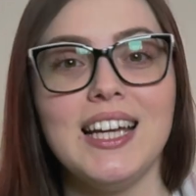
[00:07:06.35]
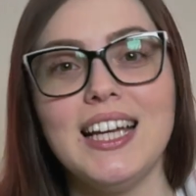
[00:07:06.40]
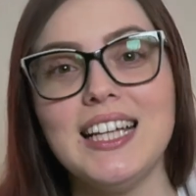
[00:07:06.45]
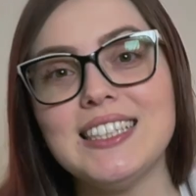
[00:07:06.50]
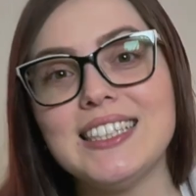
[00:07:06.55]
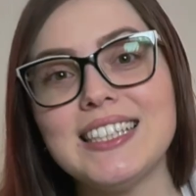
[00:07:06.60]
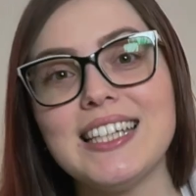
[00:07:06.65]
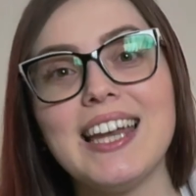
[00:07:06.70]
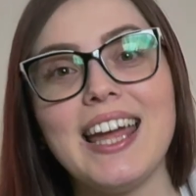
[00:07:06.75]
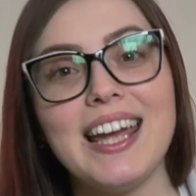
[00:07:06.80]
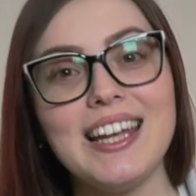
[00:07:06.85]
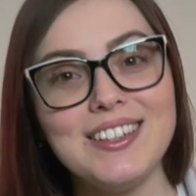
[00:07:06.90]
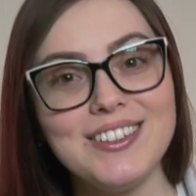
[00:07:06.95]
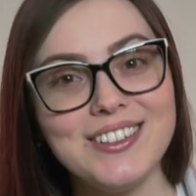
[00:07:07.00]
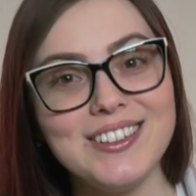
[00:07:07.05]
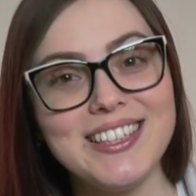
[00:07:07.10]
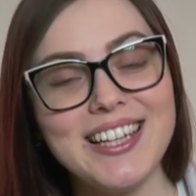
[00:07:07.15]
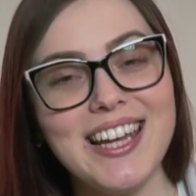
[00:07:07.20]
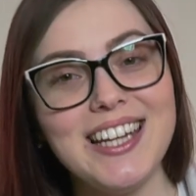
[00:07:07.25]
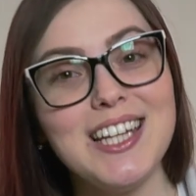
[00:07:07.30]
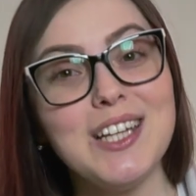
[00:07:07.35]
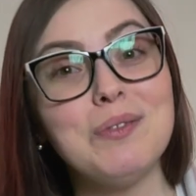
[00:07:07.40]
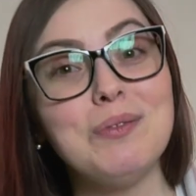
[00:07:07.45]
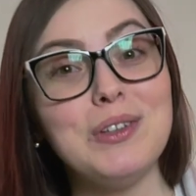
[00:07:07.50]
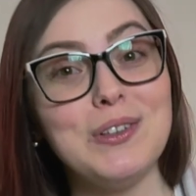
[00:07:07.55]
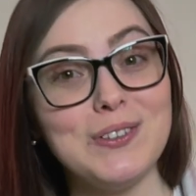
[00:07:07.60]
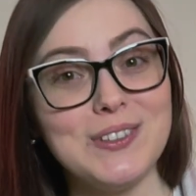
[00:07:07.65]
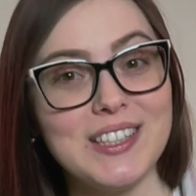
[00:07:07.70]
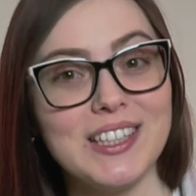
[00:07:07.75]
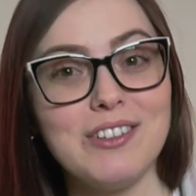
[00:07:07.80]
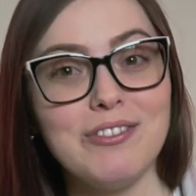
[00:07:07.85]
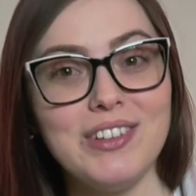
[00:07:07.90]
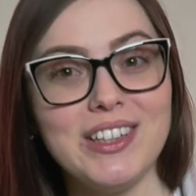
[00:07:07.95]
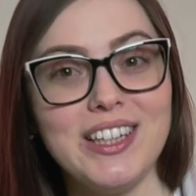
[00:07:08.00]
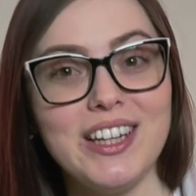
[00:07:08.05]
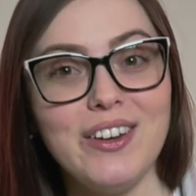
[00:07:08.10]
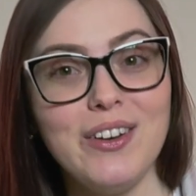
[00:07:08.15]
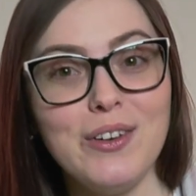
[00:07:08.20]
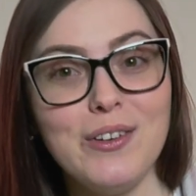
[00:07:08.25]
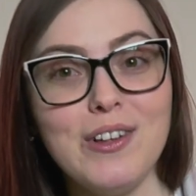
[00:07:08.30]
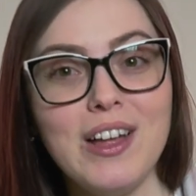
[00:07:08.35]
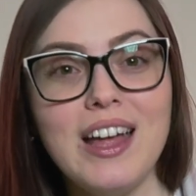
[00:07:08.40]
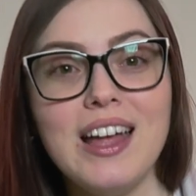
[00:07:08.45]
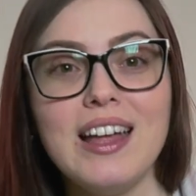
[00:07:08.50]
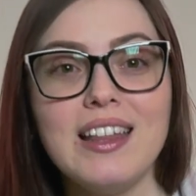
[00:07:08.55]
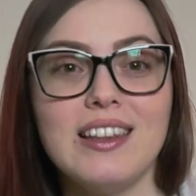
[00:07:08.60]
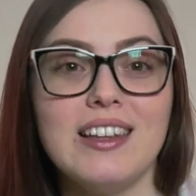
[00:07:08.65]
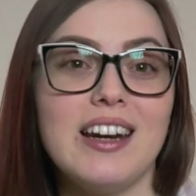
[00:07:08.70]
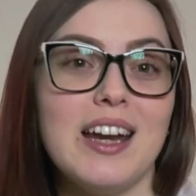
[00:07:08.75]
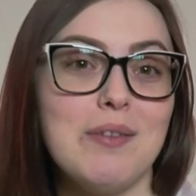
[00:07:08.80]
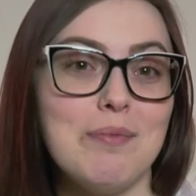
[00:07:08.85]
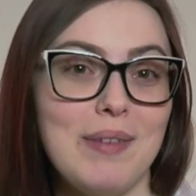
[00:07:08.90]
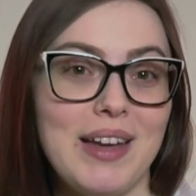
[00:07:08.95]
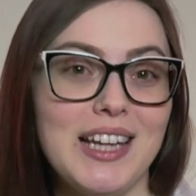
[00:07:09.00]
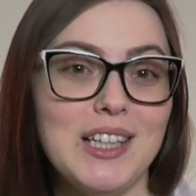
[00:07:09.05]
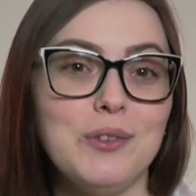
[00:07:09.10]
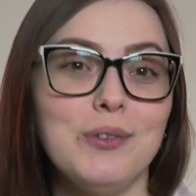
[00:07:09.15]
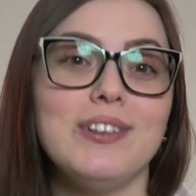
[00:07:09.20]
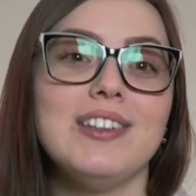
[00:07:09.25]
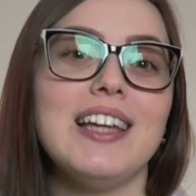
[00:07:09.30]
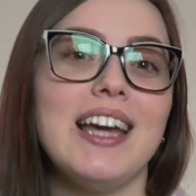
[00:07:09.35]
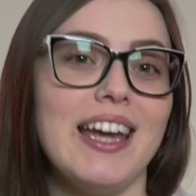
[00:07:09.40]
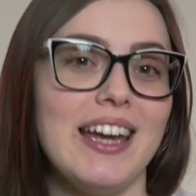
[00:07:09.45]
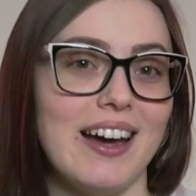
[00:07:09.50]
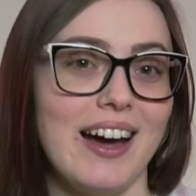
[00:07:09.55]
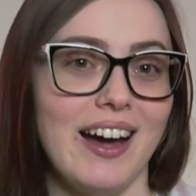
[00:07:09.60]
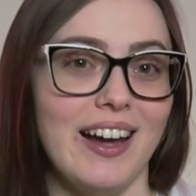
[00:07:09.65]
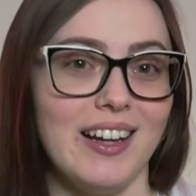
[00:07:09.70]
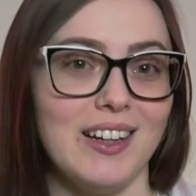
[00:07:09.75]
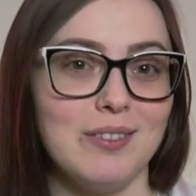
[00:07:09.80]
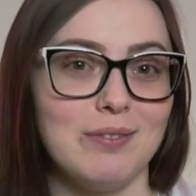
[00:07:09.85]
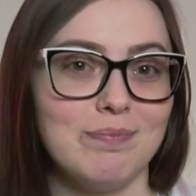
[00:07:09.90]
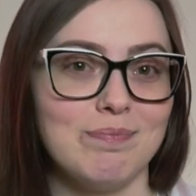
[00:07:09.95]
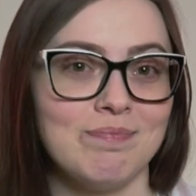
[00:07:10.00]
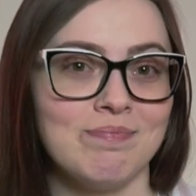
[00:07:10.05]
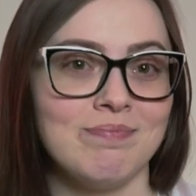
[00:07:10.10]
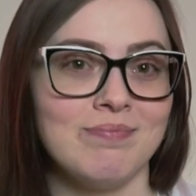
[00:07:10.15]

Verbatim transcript: It's an entertaining music video that I made with AI.